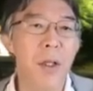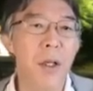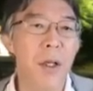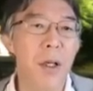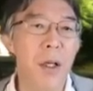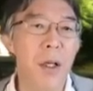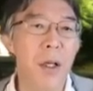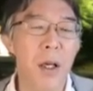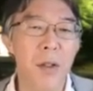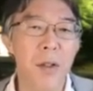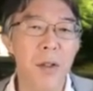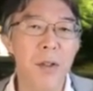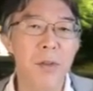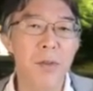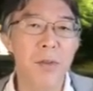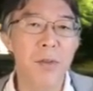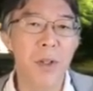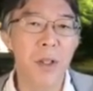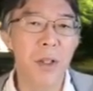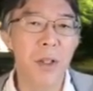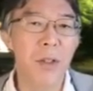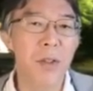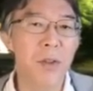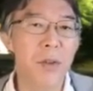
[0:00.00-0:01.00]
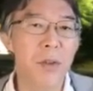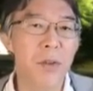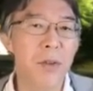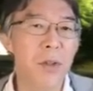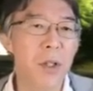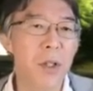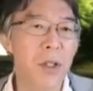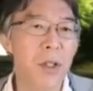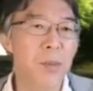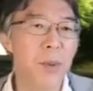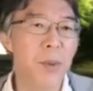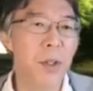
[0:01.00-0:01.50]
and its relation
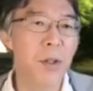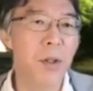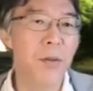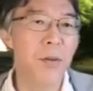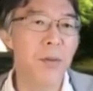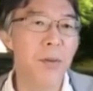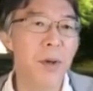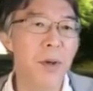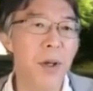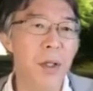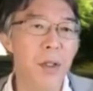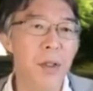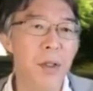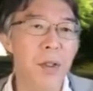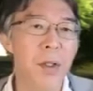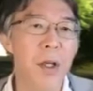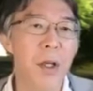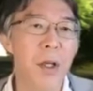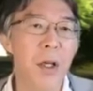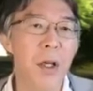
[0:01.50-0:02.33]
to SPT phase.